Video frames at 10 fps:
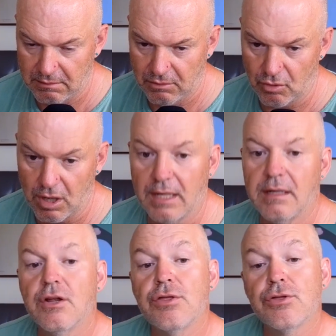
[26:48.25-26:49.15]
Right.
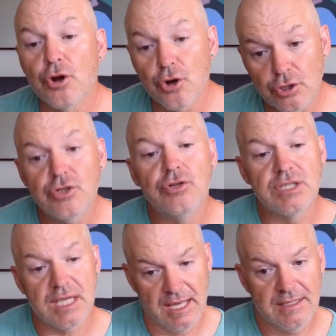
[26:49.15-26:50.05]
The third use
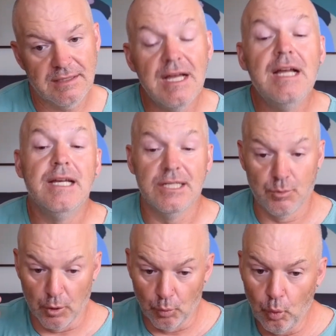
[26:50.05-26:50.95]
case is
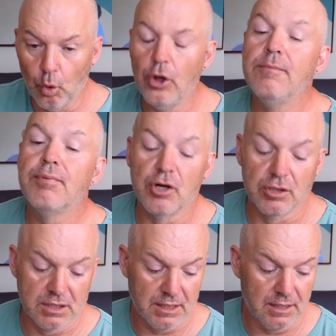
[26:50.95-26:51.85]
where one
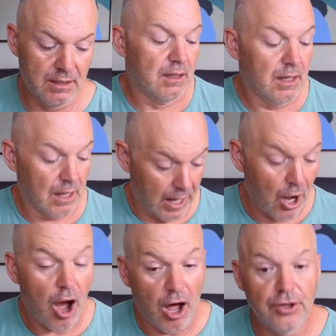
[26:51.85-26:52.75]
person,
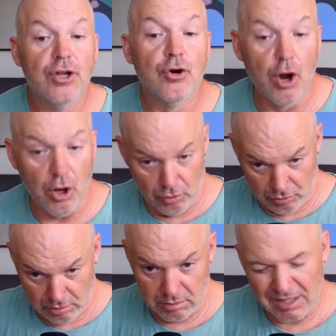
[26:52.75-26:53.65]
on their
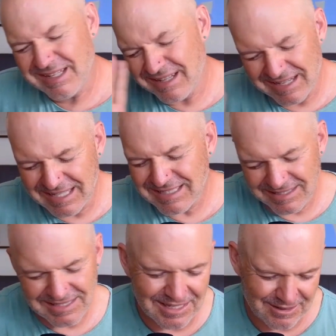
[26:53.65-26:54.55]
own, I guess
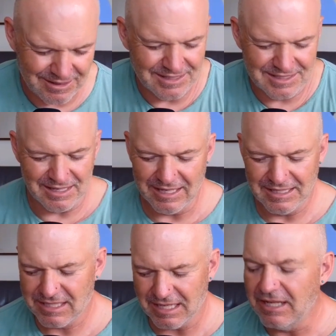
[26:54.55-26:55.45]
it's
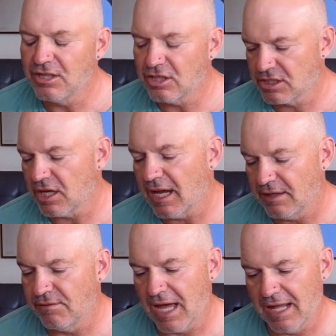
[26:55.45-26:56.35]
inside
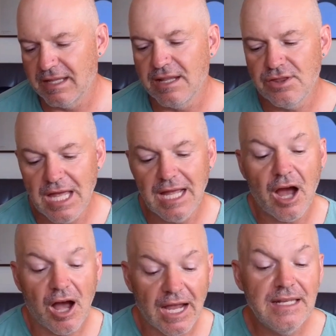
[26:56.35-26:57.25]
of that. They think
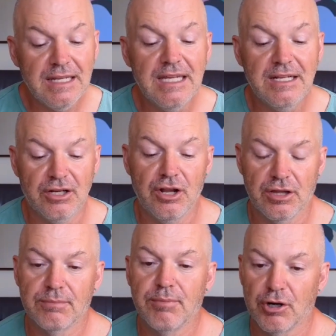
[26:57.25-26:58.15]
I need
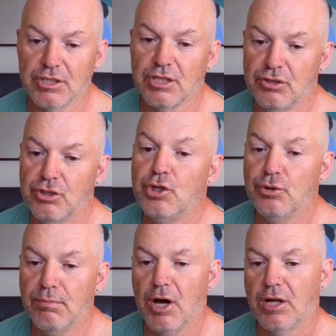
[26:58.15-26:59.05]
another person too
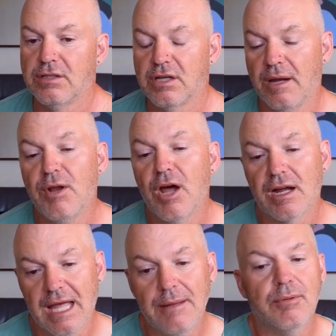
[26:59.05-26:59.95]
much. I'm not
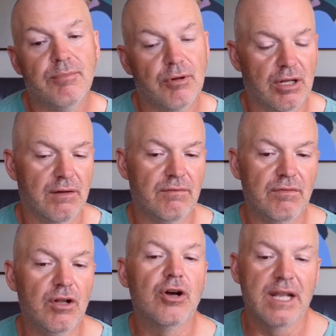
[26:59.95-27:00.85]
capable of
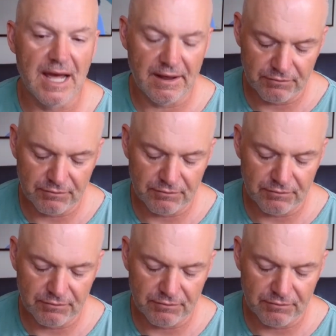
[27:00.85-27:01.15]
looking after